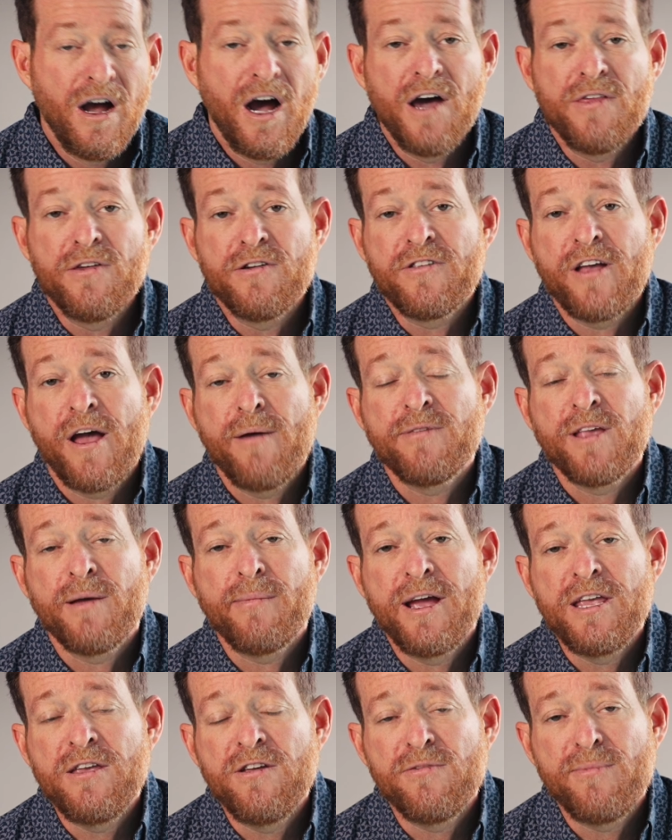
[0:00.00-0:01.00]
Other times I
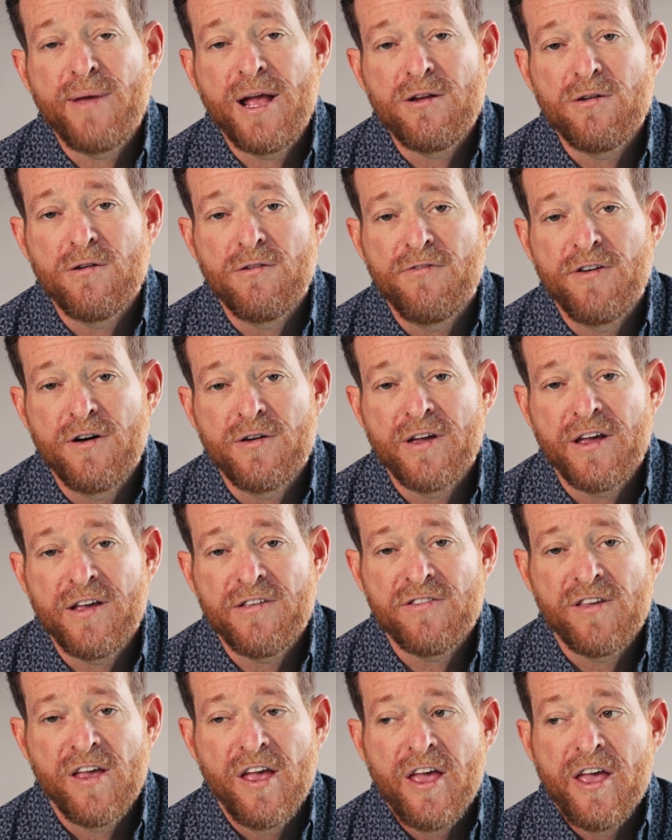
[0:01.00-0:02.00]
might use manual
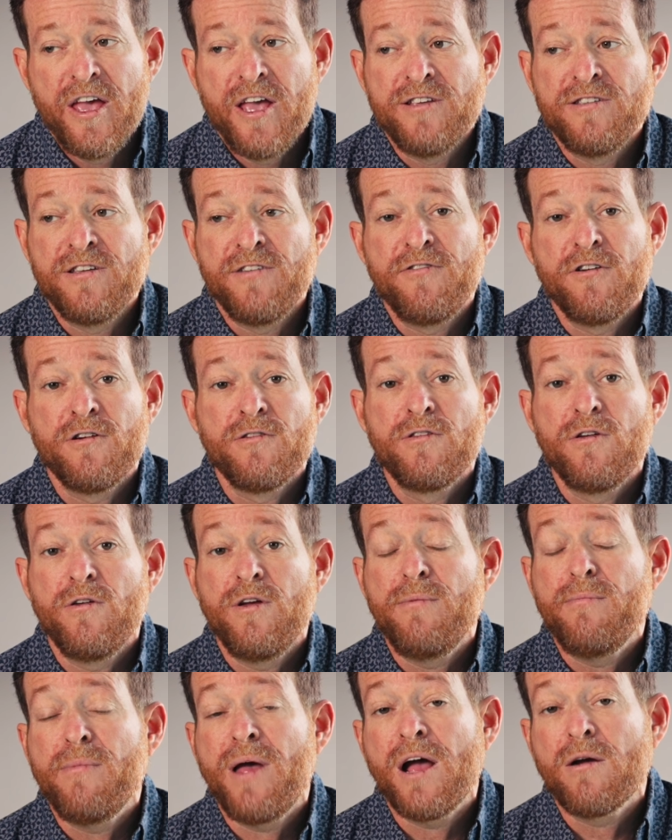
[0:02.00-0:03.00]
focus is if you're
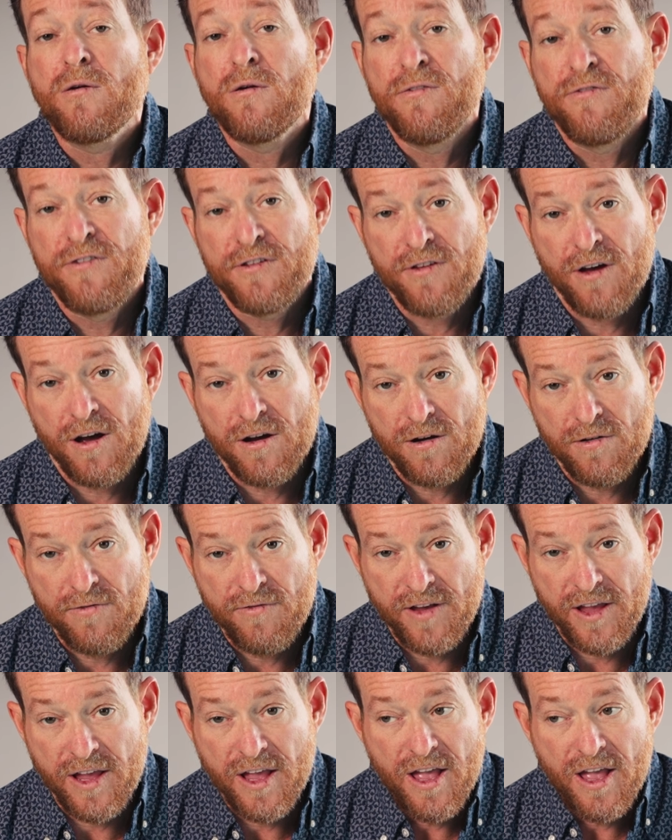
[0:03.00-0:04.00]
doing macro photography.